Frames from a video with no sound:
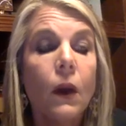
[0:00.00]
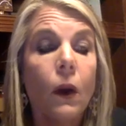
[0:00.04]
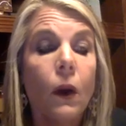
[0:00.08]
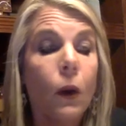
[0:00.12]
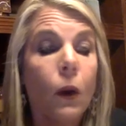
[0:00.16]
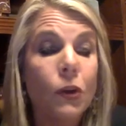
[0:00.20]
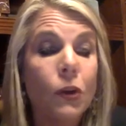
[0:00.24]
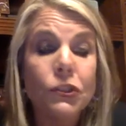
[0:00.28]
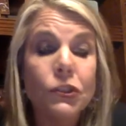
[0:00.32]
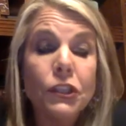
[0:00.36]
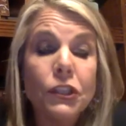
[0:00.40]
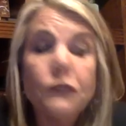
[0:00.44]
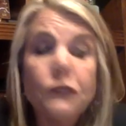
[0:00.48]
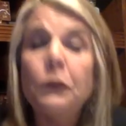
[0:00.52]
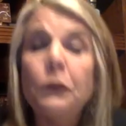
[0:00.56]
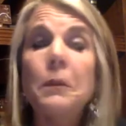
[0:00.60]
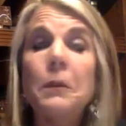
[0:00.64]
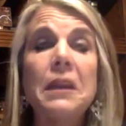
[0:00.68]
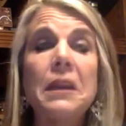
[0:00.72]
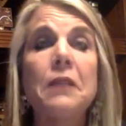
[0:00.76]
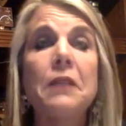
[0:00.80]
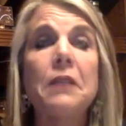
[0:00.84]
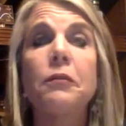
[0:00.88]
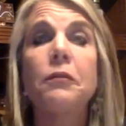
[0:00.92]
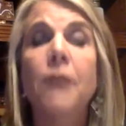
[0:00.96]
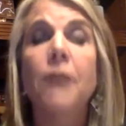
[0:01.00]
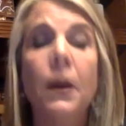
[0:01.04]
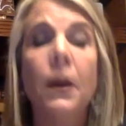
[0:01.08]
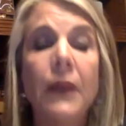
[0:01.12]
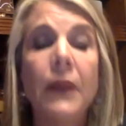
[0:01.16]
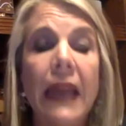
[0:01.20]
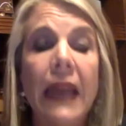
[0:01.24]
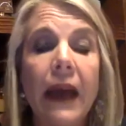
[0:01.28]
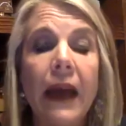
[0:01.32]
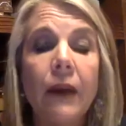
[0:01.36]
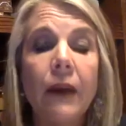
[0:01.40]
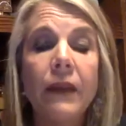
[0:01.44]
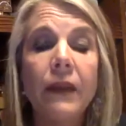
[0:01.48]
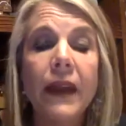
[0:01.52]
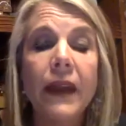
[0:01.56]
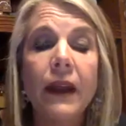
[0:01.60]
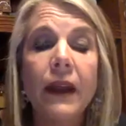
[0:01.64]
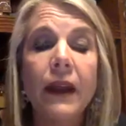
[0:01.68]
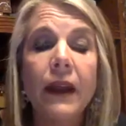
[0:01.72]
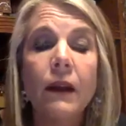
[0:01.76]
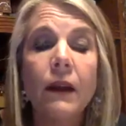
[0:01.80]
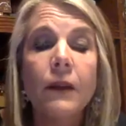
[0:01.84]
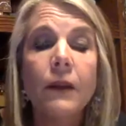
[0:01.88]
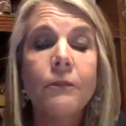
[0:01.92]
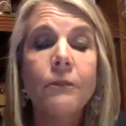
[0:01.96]
Or just for me to throw it out
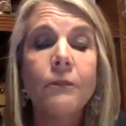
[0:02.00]
there,